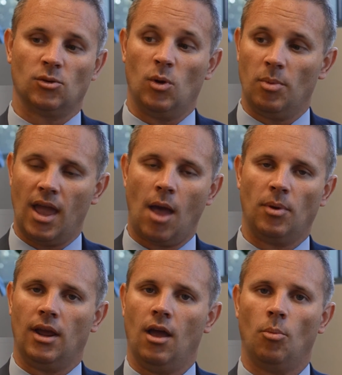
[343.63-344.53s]
We'd be
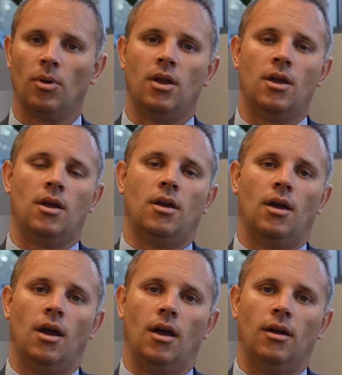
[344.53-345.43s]
happy to help
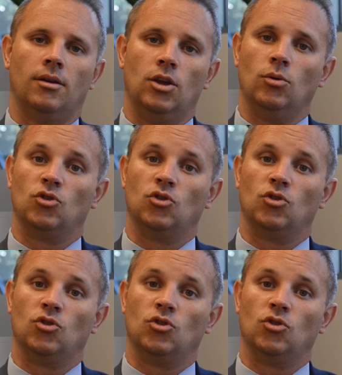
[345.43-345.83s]
you